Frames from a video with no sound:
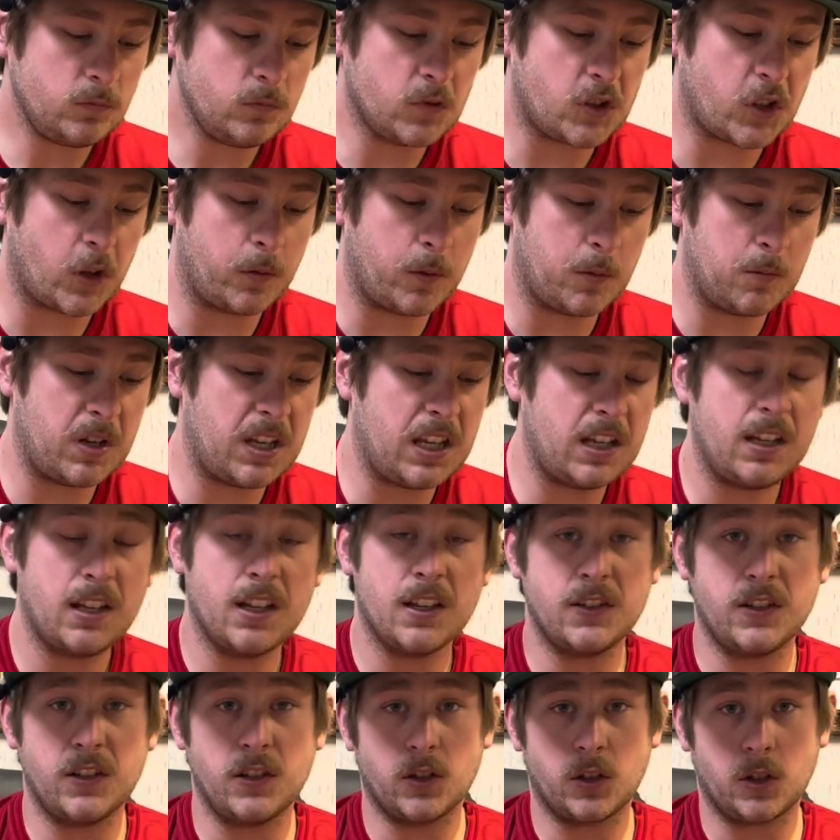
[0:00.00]
So for me,
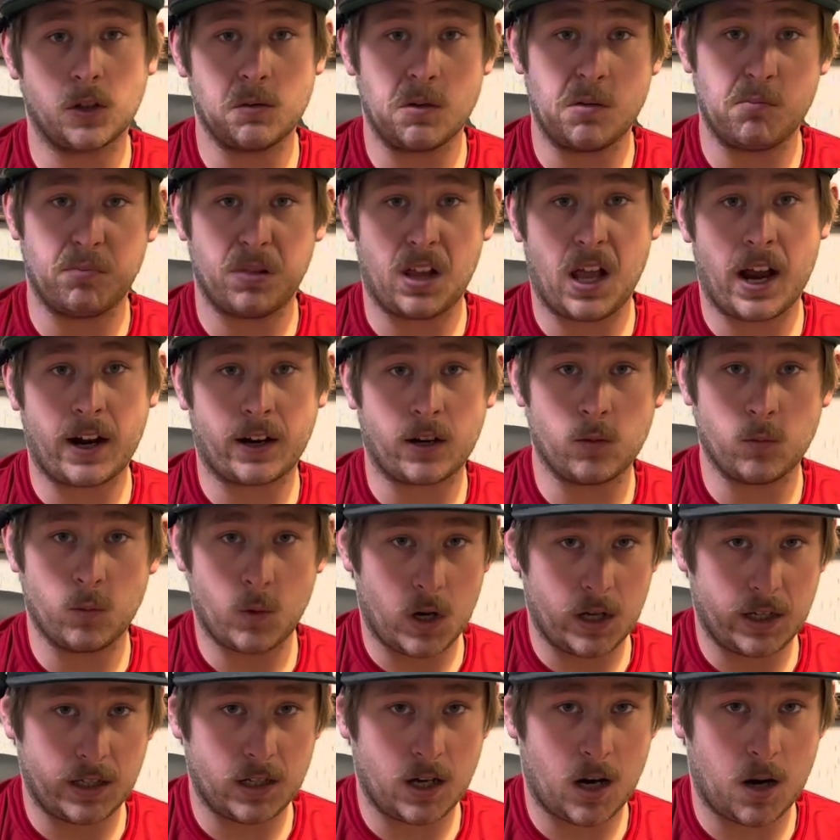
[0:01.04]
it's either going to be black or
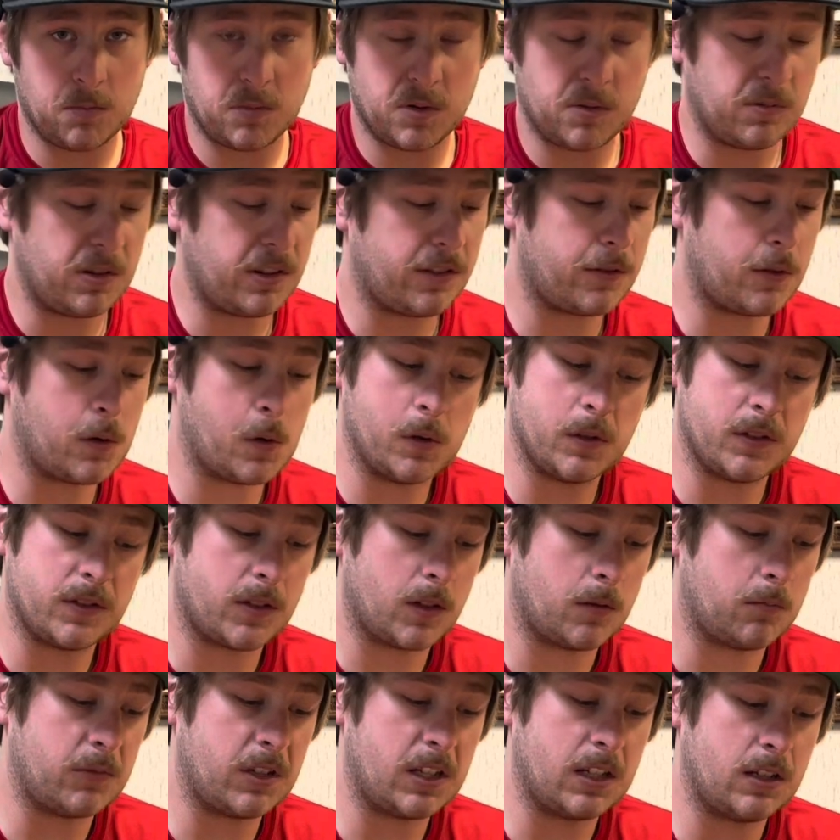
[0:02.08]
white. I'm going to be throwing
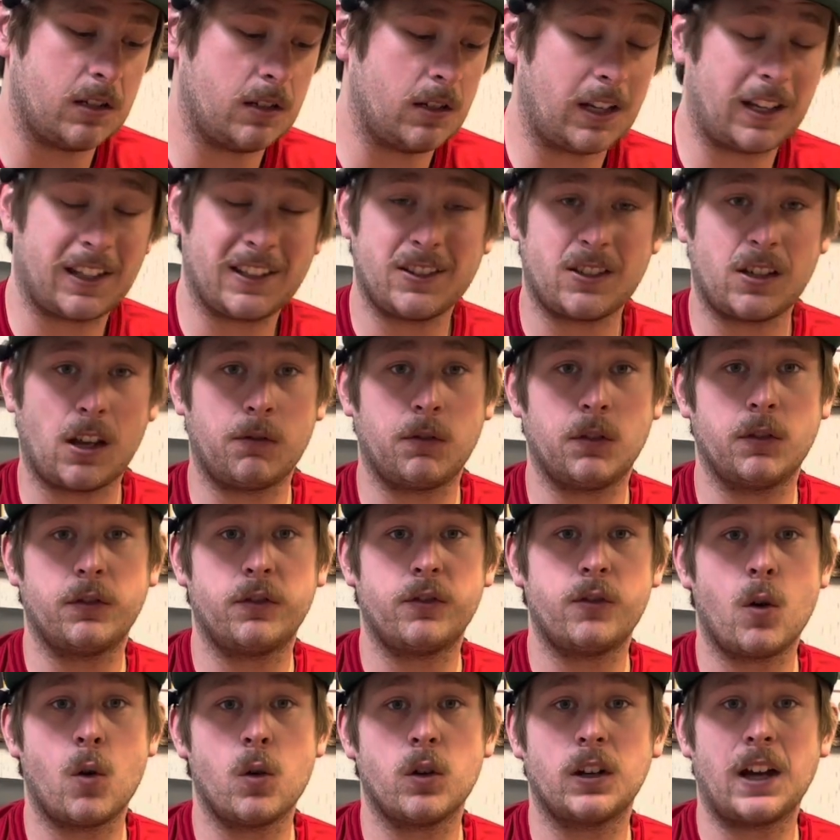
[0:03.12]
something like a
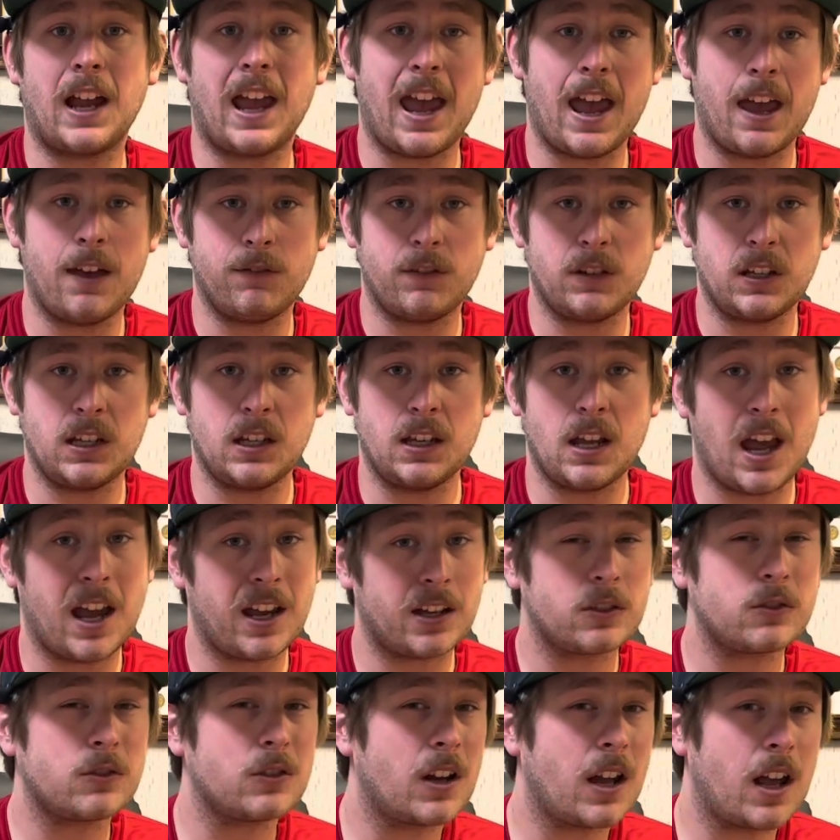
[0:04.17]
7.4 heavy,
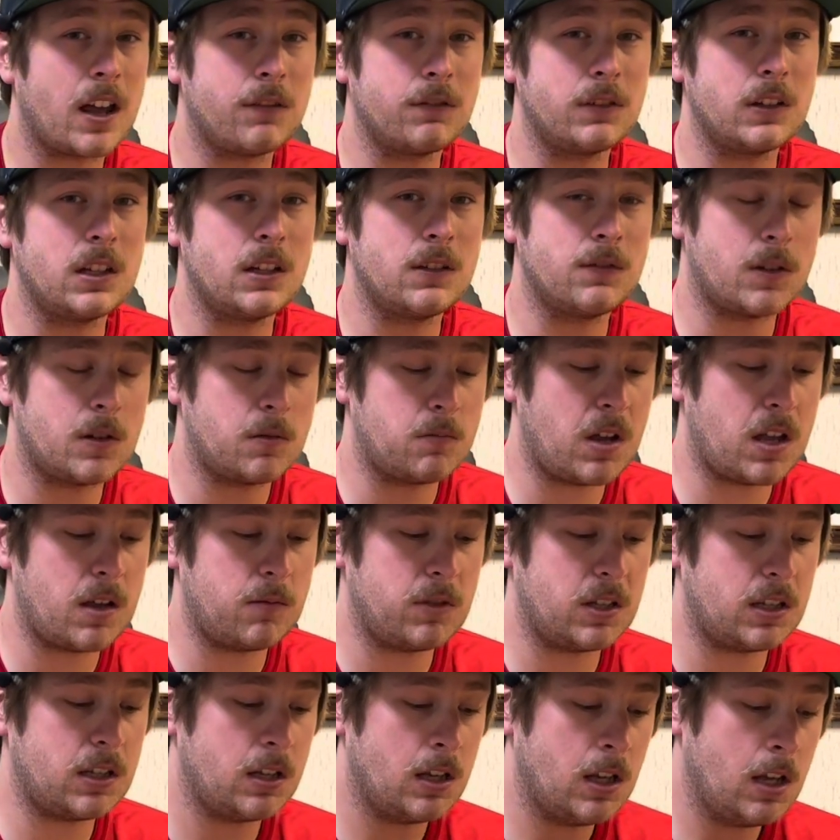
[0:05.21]
extra heavy even
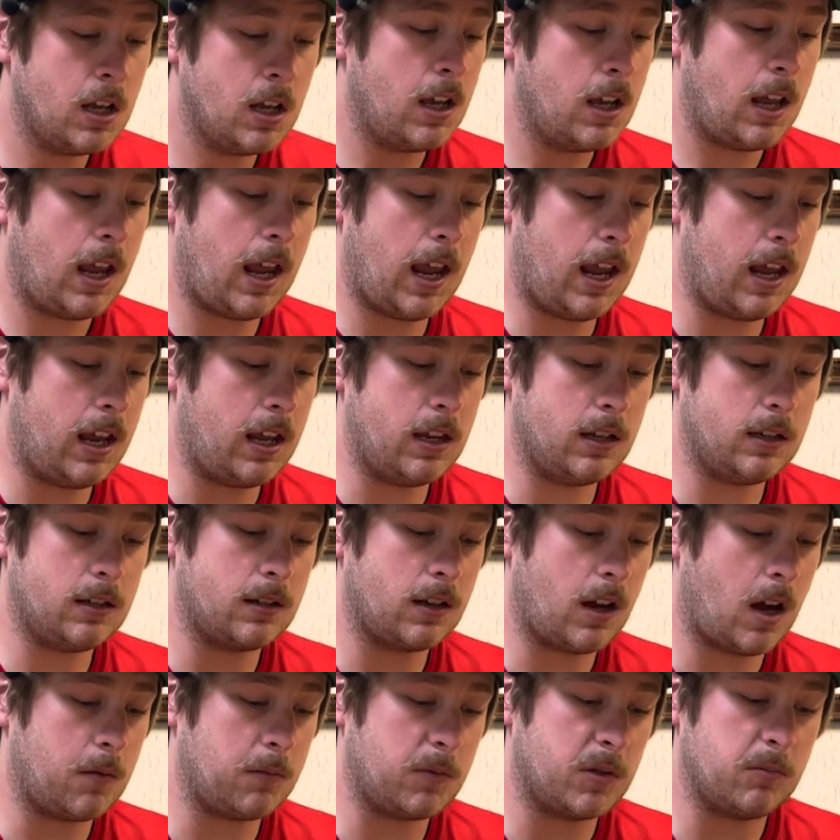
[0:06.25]
maybe, and
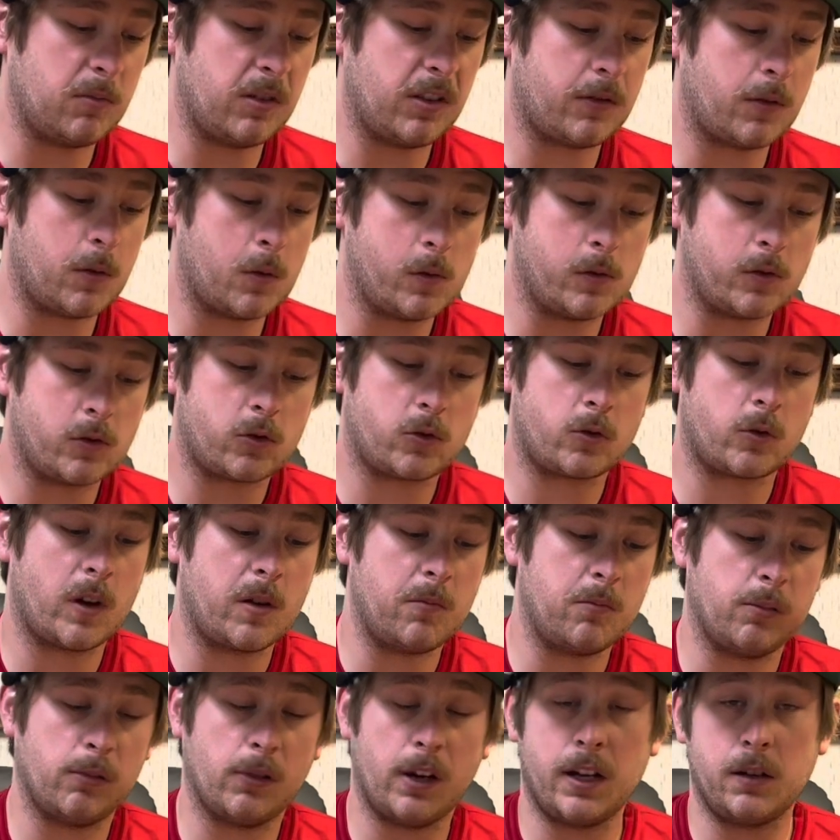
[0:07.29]
I'm going to be throwing straight
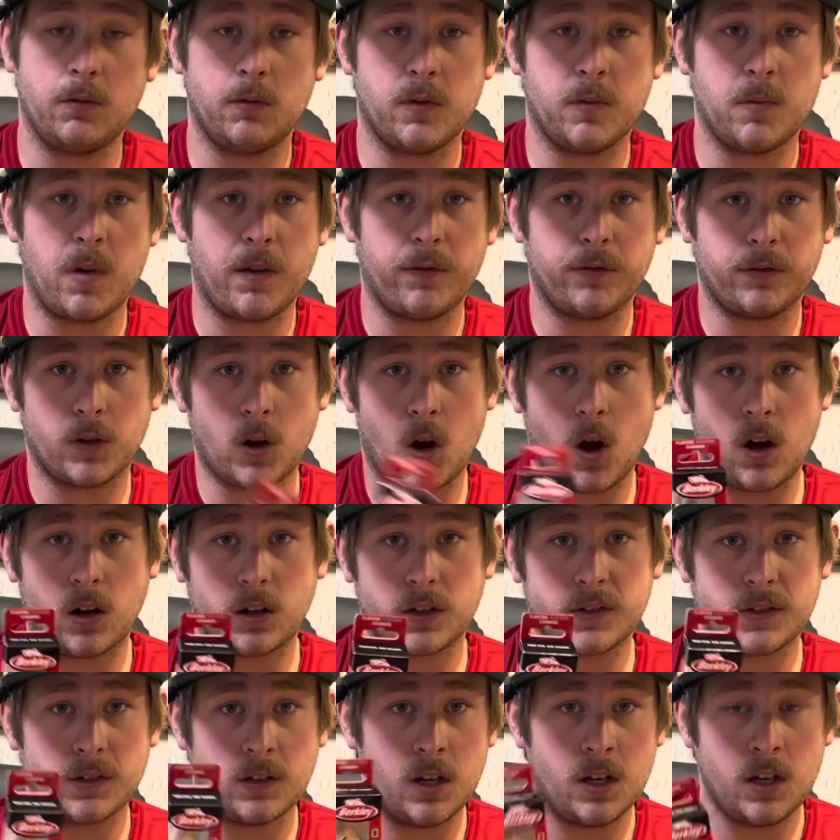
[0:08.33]
braid with my
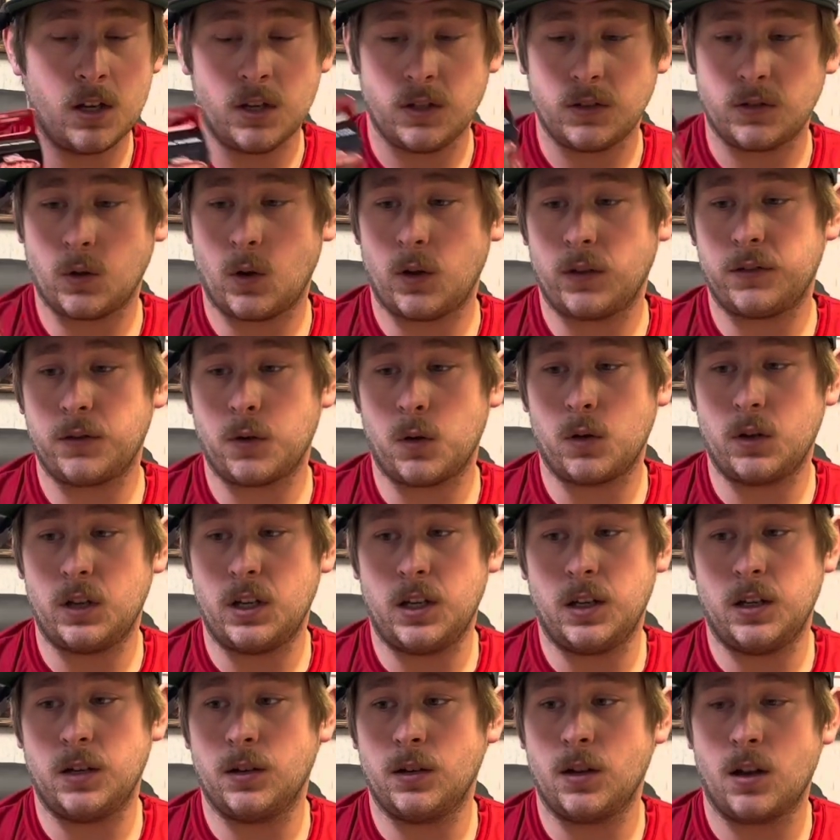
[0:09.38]
frogs. So I throw it
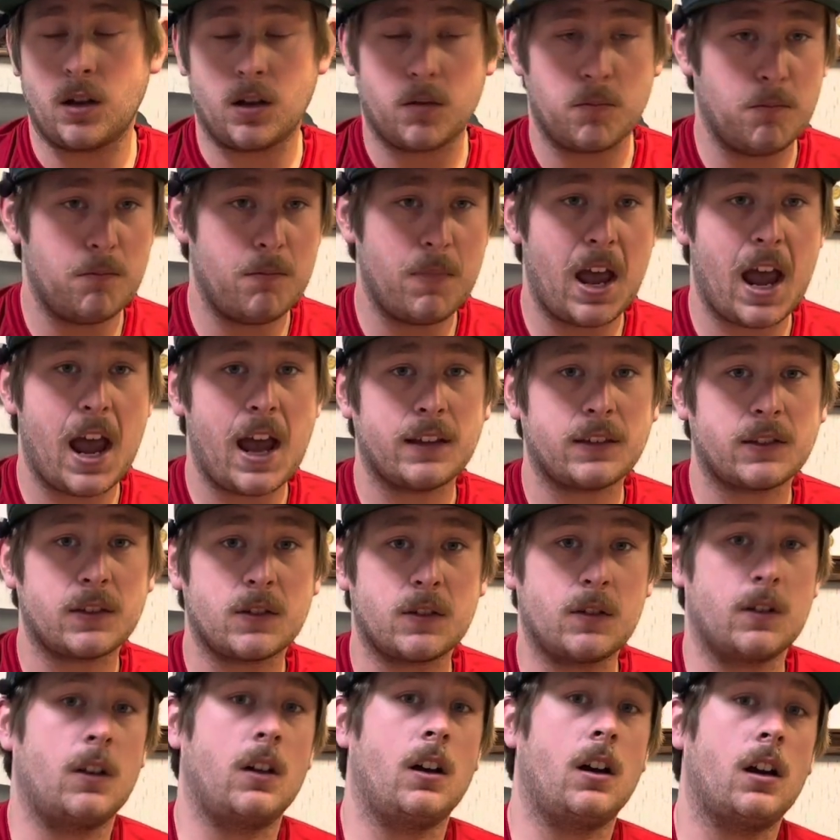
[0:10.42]
in
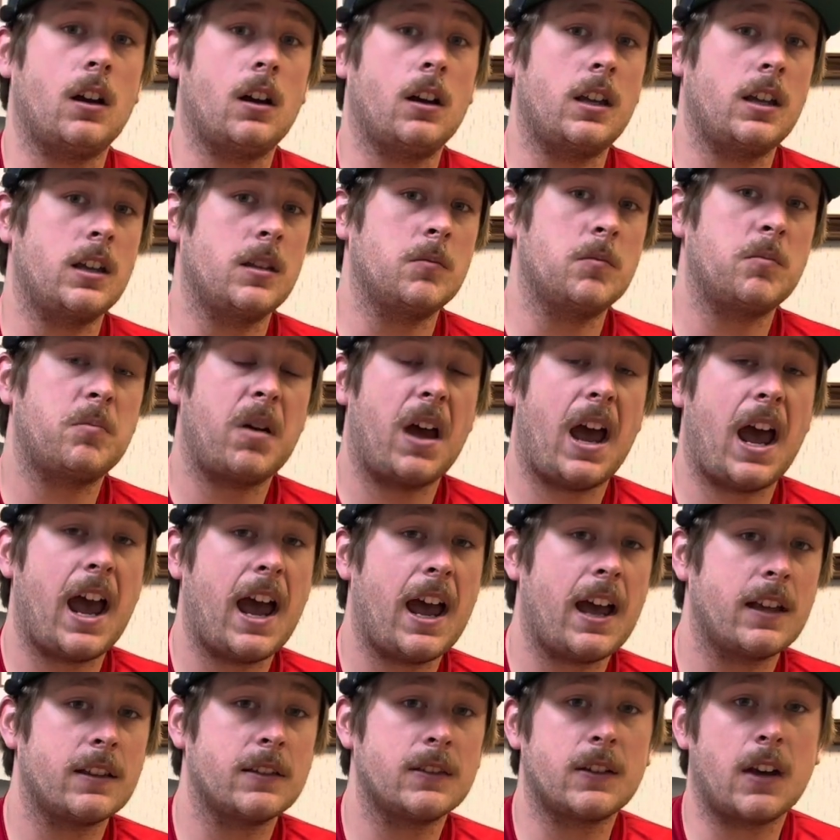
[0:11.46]
mats, in
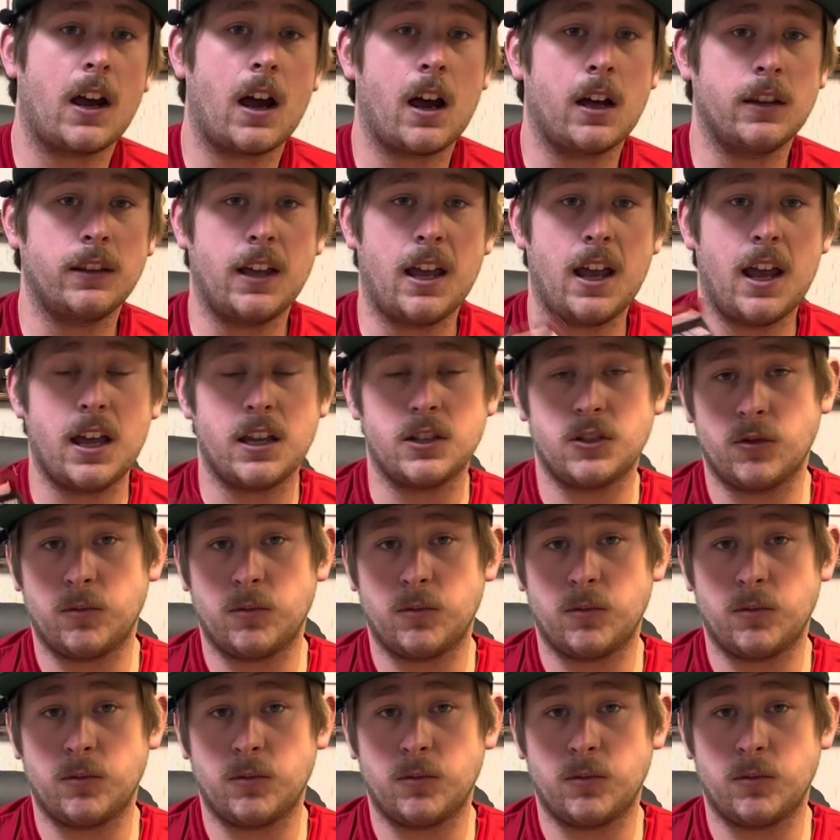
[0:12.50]
pads, on the edge